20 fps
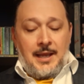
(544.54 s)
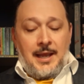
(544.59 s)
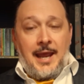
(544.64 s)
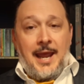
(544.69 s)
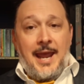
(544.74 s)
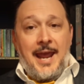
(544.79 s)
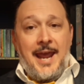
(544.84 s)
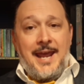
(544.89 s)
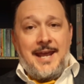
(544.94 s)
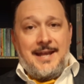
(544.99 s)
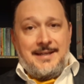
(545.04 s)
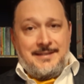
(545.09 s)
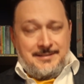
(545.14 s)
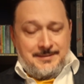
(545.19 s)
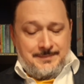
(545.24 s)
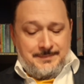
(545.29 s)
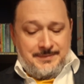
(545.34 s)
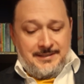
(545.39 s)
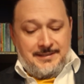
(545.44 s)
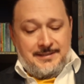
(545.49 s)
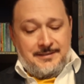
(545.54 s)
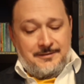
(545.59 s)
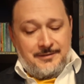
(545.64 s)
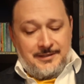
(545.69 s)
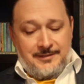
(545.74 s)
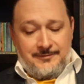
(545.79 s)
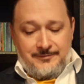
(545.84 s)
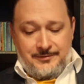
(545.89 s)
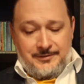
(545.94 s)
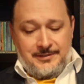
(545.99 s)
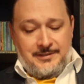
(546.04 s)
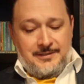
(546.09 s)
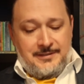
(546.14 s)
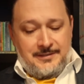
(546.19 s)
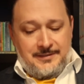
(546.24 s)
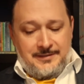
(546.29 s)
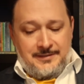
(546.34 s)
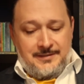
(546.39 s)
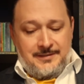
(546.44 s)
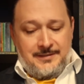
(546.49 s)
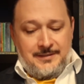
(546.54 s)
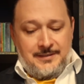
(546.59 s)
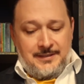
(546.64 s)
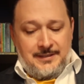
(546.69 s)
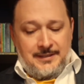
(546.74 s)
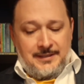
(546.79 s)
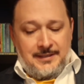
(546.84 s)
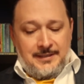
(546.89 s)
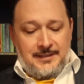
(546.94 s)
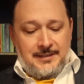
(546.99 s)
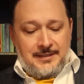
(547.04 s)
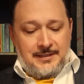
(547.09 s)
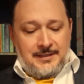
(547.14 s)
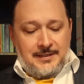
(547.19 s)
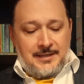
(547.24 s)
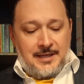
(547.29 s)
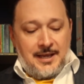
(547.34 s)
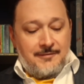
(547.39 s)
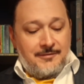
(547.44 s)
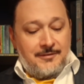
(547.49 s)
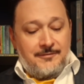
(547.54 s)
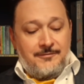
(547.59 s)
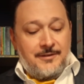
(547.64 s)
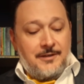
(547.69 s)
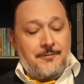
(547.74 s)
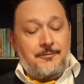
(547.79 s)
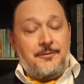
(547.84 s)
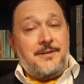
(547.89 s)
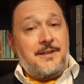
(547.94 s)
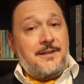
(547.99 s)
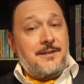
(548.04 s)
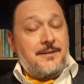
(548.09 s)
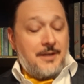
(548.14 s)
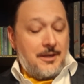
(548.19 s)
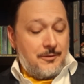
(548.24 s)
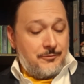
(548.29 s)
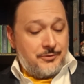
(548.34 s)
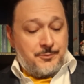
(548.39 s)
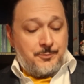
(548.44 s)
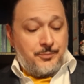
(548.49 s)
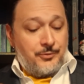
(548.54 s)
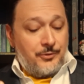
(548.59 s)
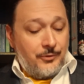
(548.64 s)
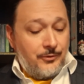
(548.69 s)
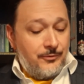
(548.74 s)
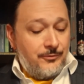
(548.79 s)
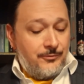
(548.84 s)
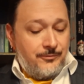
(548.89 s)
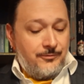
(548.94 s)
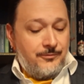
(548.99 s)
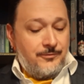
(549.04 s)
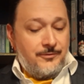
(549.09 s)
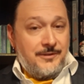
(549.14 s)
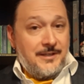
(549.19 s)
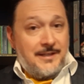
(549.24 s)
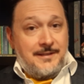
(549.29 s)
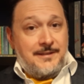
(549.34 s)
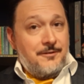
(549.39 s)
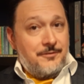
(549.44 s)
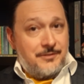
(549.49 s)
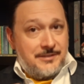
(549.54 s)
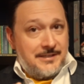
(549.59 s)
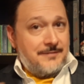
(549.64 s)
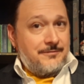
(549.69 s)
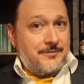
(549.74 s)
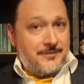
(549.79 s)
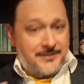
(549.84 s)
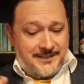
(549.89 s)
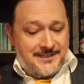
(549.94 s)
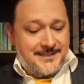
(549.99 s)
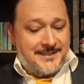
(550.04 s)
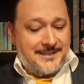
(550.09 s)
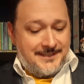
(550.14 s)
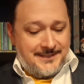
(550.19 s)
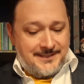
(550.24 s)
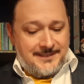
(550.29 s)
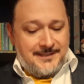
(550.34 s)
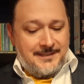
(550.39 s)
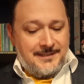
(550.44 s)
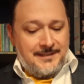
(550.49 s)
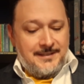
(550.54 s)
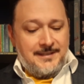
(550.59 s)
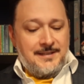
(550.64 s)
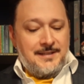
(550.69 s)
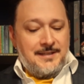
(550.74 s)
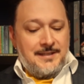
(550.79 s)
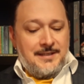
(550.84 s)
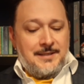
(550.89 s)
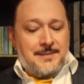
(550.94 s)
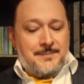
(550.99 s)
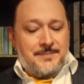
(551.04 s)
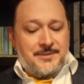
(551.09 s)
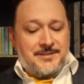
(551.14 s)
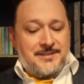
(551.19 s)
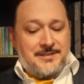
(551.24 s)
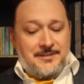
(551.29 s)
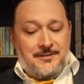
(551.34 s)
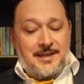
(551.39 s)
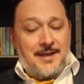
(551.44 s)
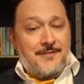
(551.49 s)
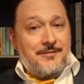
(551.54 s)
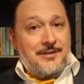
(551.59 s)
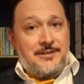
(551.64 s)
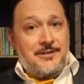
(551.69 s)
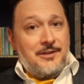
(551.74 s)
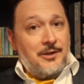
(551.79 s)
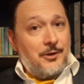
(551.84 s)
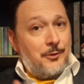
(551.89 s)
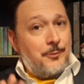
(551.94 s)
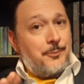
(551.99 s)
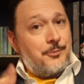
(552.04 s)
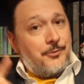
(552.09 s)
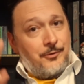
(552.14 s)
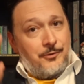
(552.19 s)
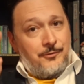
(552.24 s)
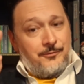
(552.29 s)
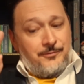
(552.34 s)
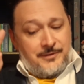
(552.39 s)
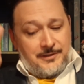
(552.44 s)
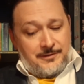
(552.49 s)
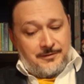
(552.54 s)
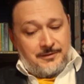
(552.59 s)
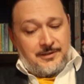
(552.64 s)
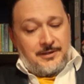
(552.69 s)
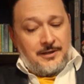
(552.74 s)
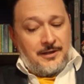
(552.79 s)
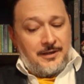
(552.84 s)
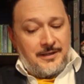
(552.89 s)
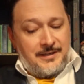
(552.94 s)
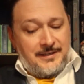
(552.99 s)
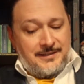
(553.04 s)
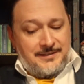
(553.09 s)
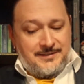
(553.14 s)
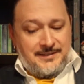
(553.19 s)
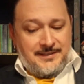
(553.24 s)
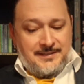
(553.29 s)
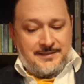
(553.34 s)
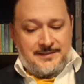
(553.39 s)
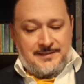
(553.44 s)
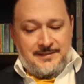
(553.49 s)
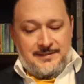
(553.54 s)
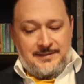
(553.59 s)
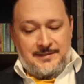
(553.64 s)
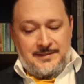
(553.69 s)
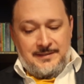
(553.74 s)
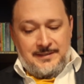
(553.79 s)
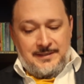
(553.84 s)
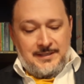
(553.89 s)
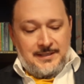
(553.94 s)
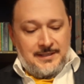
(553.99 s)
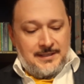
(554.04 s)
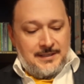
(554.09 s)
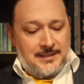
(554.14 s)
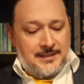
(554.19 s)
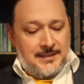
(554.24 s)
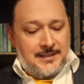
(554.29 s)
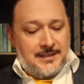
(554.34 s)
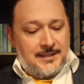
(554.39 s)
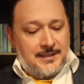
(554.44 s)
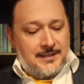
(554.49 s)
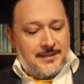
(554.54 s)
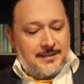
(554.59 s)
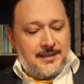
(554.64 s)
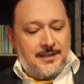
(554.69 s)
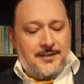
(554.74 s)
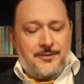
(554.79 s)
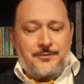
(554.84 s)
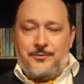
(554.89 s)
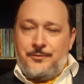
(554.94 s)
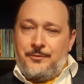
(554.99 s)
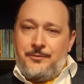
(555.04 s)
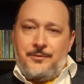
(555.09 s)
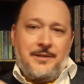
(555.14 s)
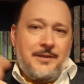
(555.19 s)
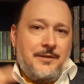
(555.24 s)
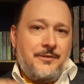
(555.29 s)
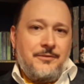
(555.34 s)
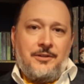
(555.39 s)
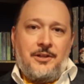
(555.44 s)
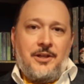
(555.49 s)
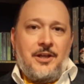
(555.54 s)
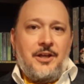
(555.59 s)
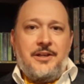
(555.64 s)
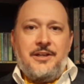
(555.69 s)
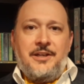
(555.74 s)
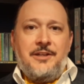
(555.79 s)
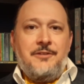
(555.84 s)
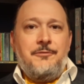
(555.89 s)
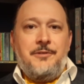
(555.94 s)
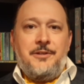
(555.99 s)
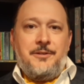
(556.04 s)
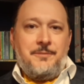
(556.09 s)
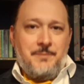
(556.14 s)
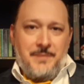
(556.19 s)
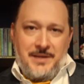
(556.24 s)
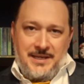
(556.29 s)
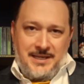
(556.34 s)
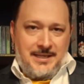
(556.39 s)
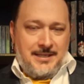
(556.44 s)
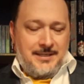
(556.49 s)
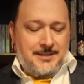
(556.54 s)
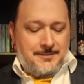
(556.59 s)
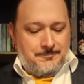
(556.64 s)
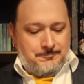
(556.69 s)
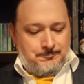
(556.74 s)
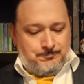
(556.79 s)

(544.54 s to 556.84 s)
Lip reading: had to be their evil god. Having found what they thought was proof that their devil existed, but still having no proof their God existed, they threw their lot in with me.